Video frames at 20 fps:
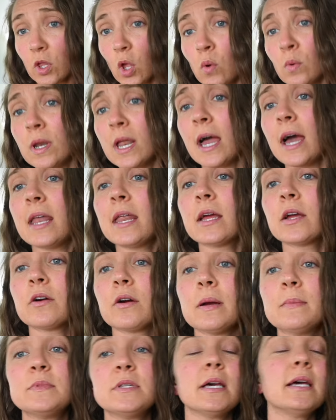went ahead and
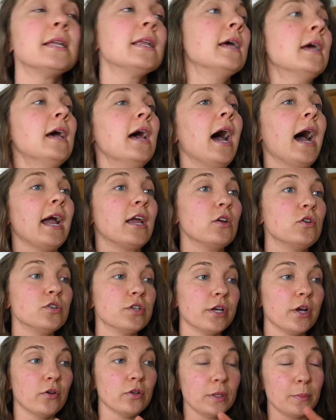crimped it. I
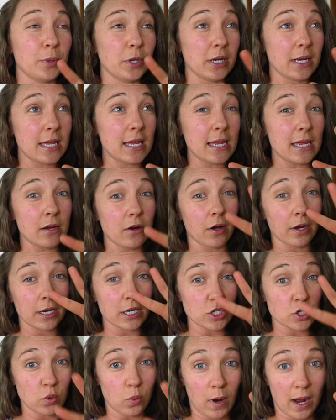usually only put heat on
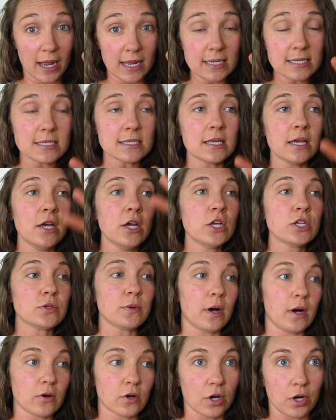it twice, so
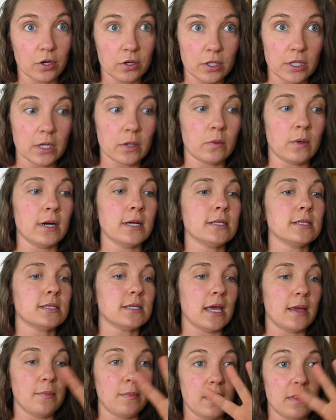I'll curl it once
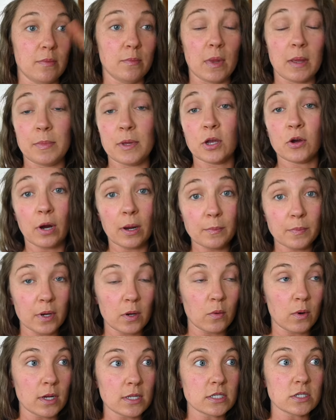and then maybe crimp it
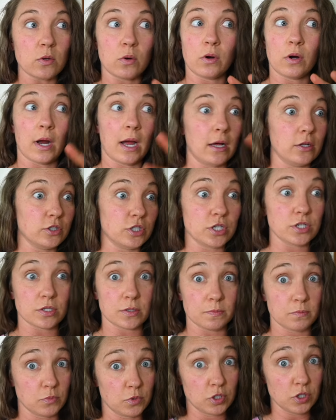once, or I'll
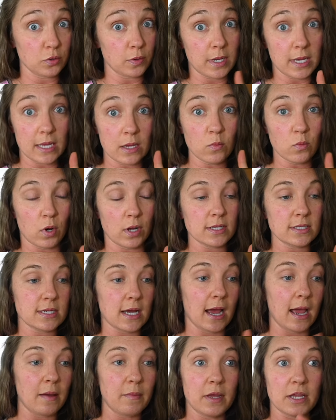just do heat one
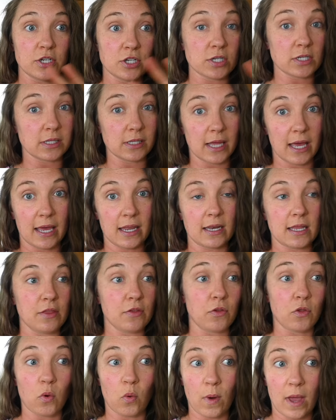time and just let
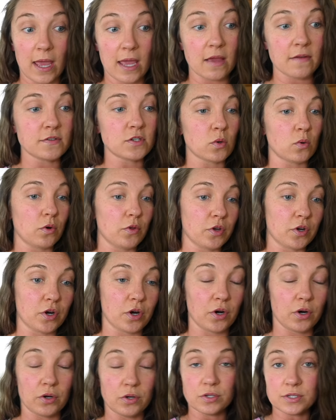either the waves or the
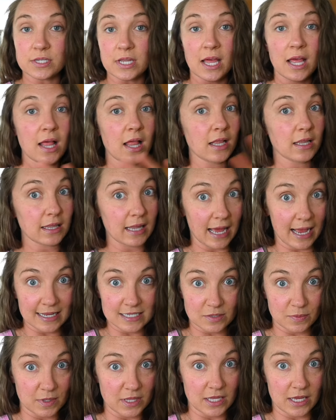curls
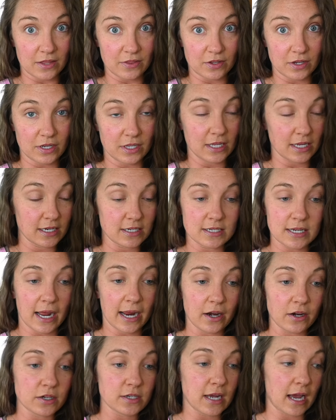last me the, the
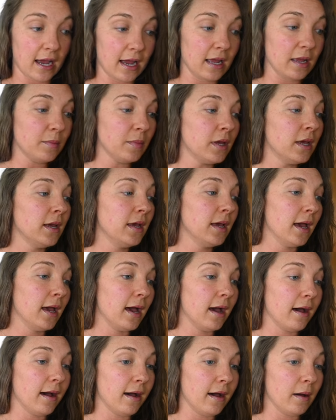entire time.
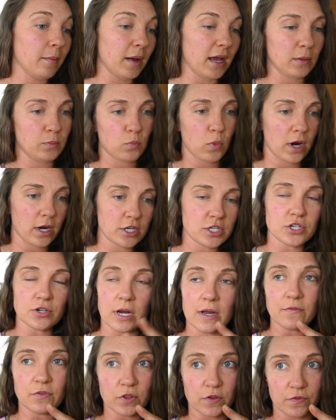Um, I wear it
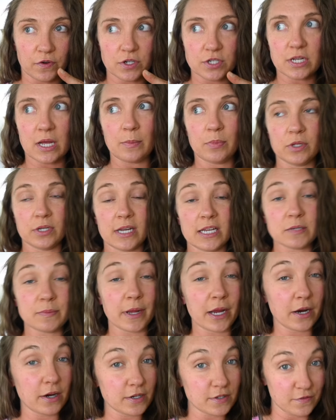straight for the first couple of days. My
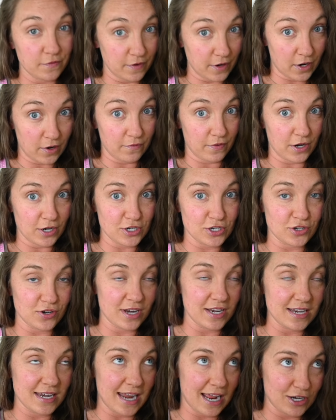hair is very, very
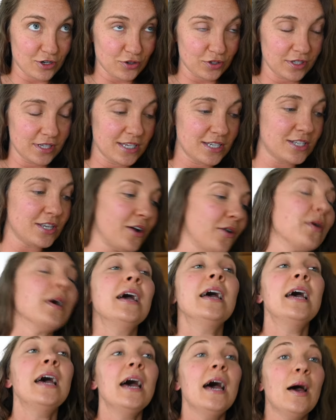straight naturally. So,
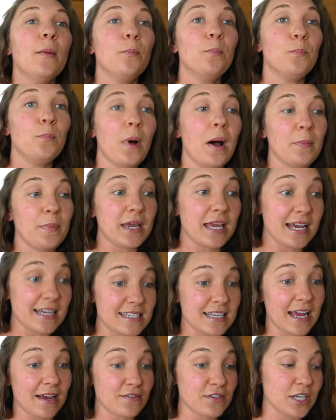but because
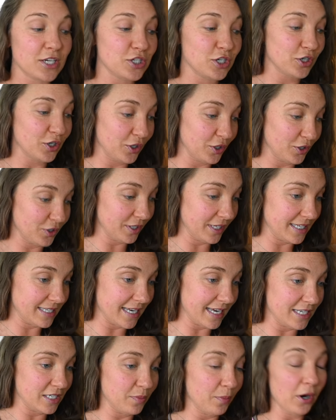I have such an early
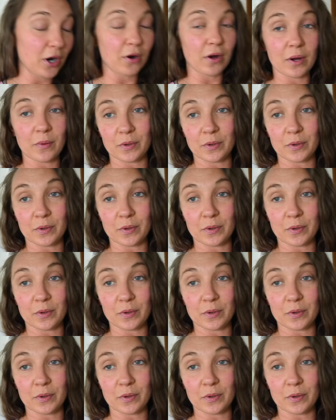day tomorrow, I